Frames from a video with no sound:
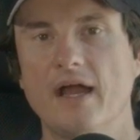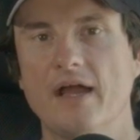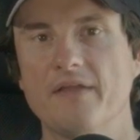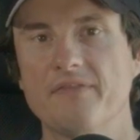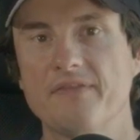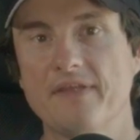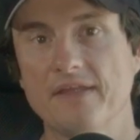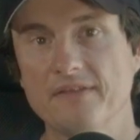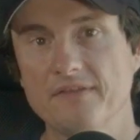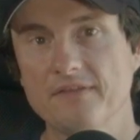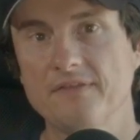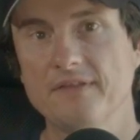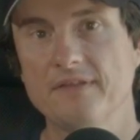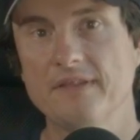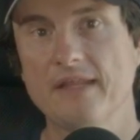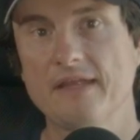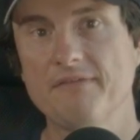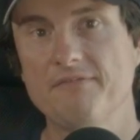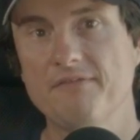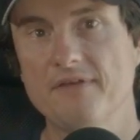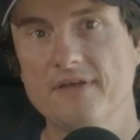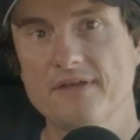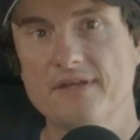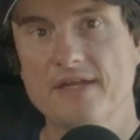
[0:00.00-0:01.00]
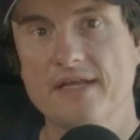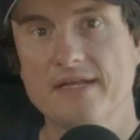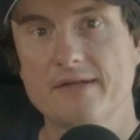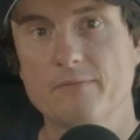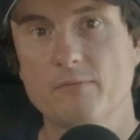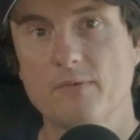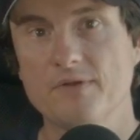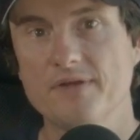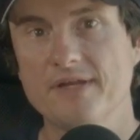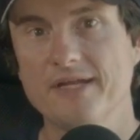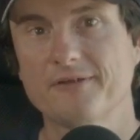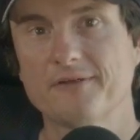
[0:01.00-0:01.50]
The other thing they found out in
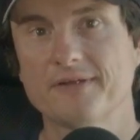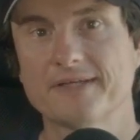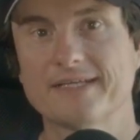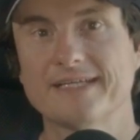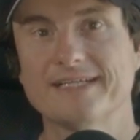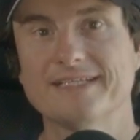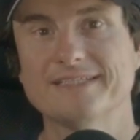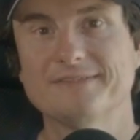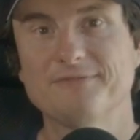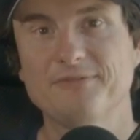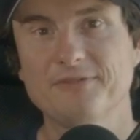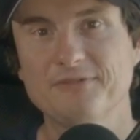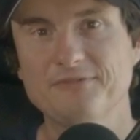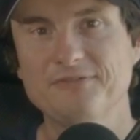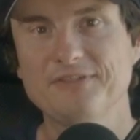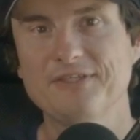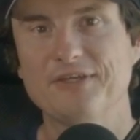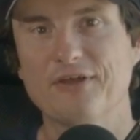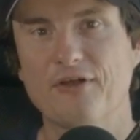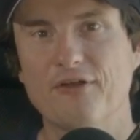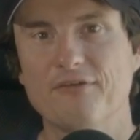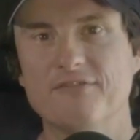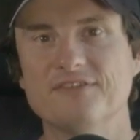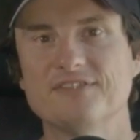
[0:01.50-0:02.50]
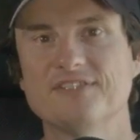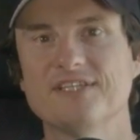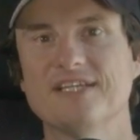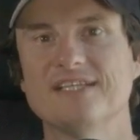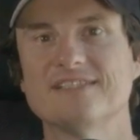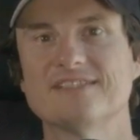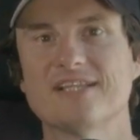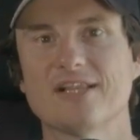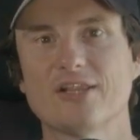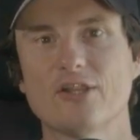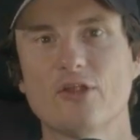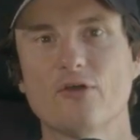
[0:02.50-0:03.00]
one day cricket is 50
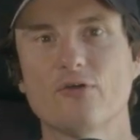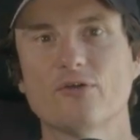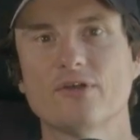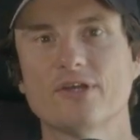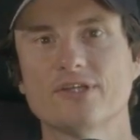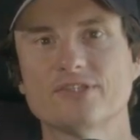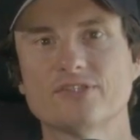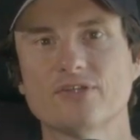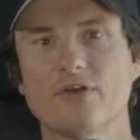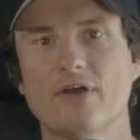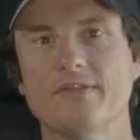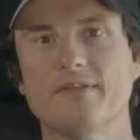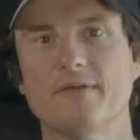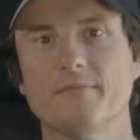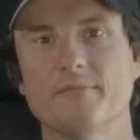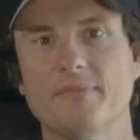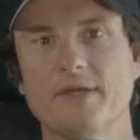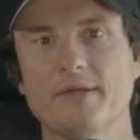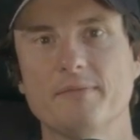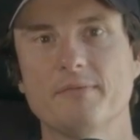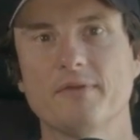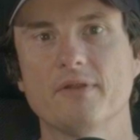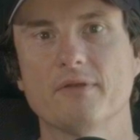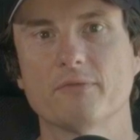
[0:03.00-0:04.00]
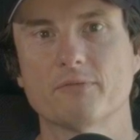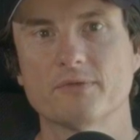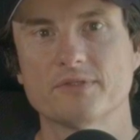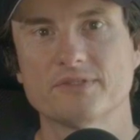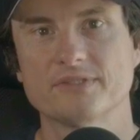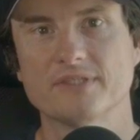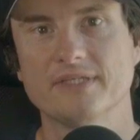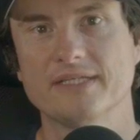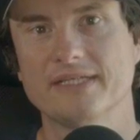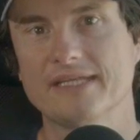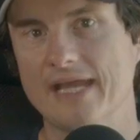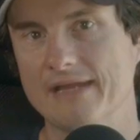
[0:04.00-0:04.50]
overs is a longer time than people
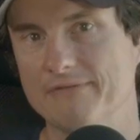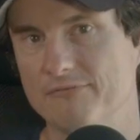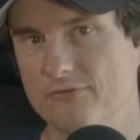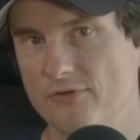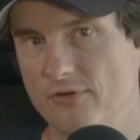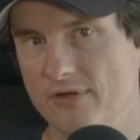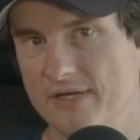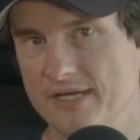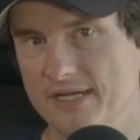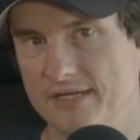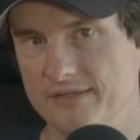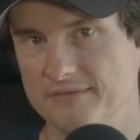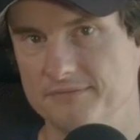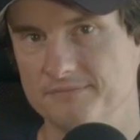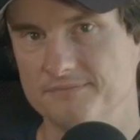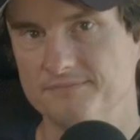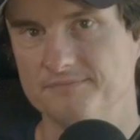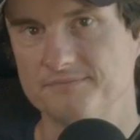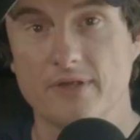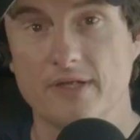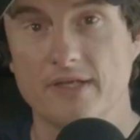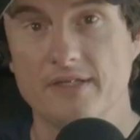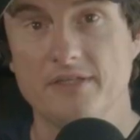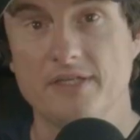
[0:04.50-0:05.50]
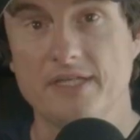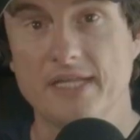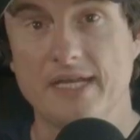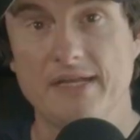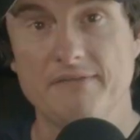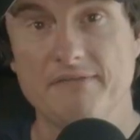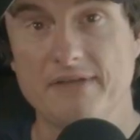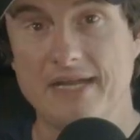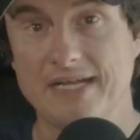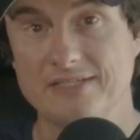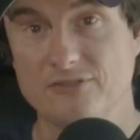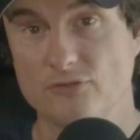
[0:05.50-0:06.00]
originally gave credit. You can
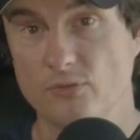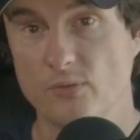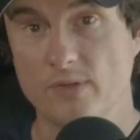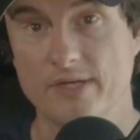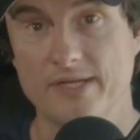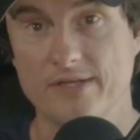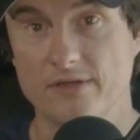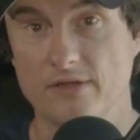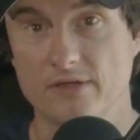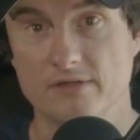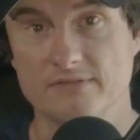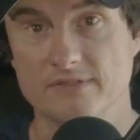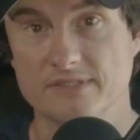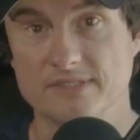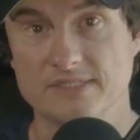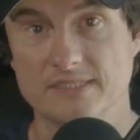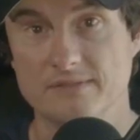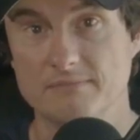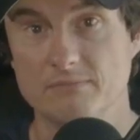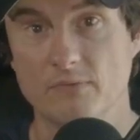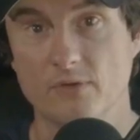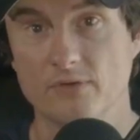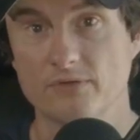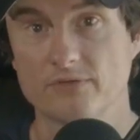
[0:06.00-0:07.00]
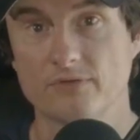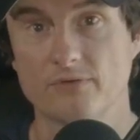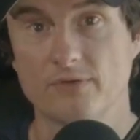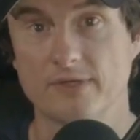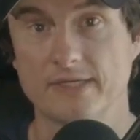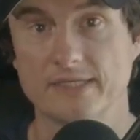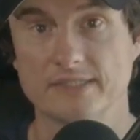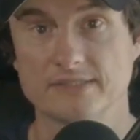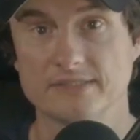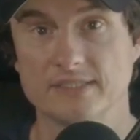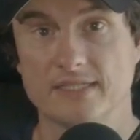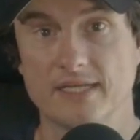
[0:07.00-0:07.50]
even add 20 overs in modern
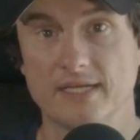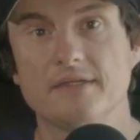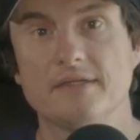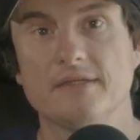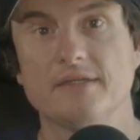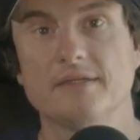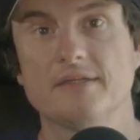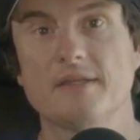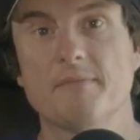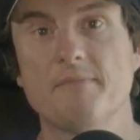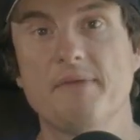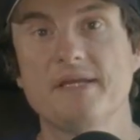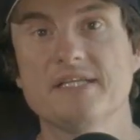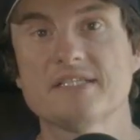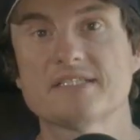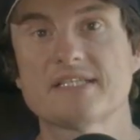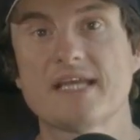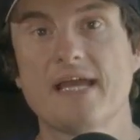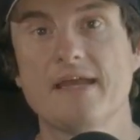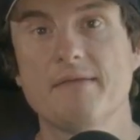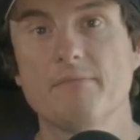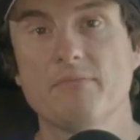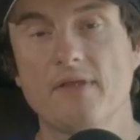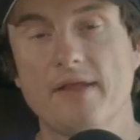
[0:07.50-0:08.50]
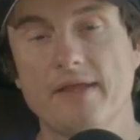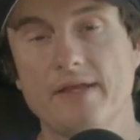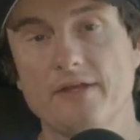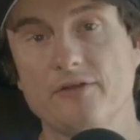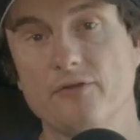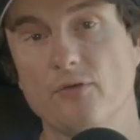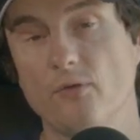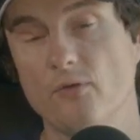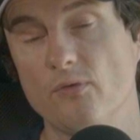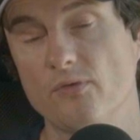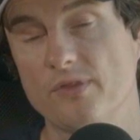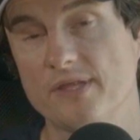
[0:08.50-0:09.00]
cricket to that. The best game plan
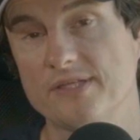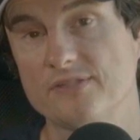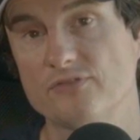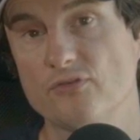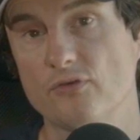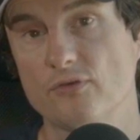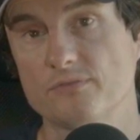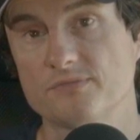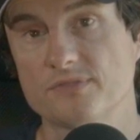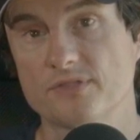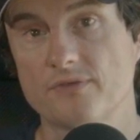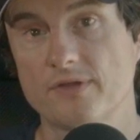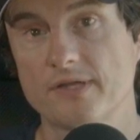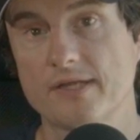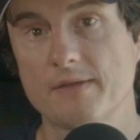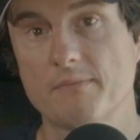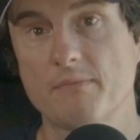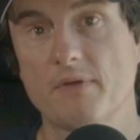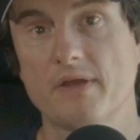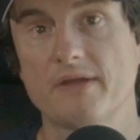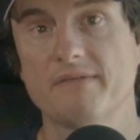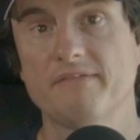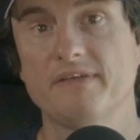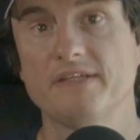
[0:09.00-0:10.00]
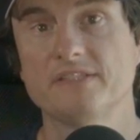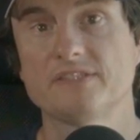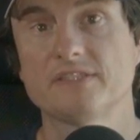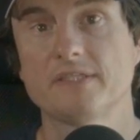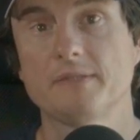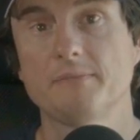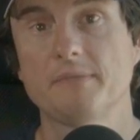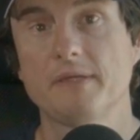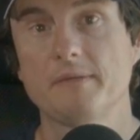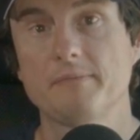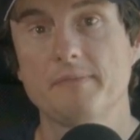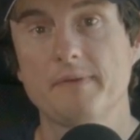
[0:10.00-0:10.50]
in all these forms of cricket might eventually
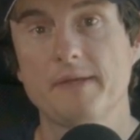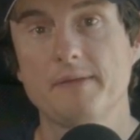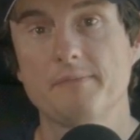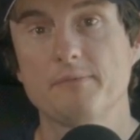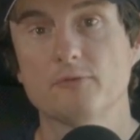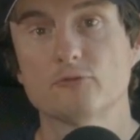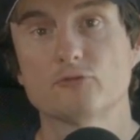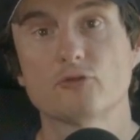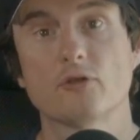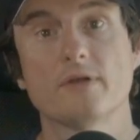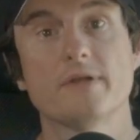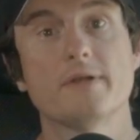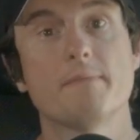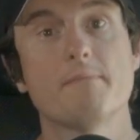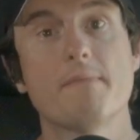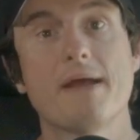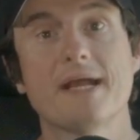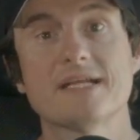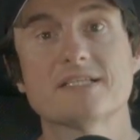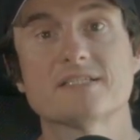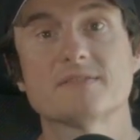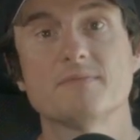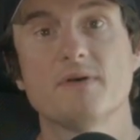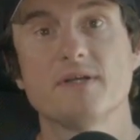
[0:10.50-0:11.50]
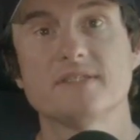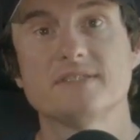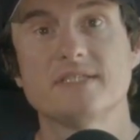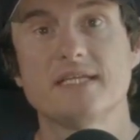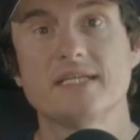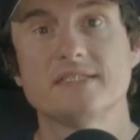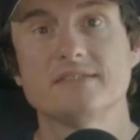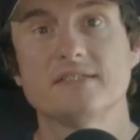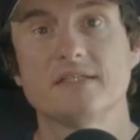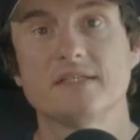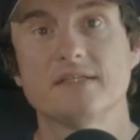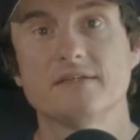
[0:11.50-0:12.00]
be people trying to maximize
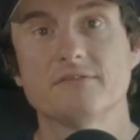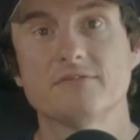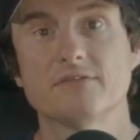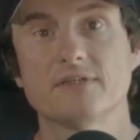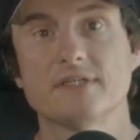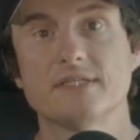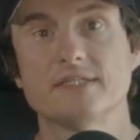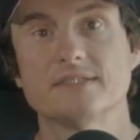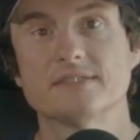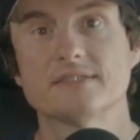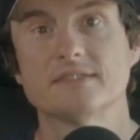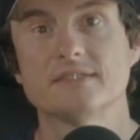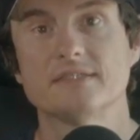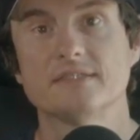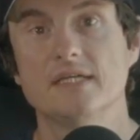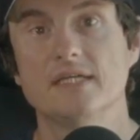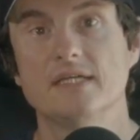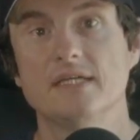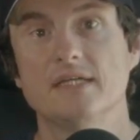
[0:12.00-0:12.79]
their deliveries.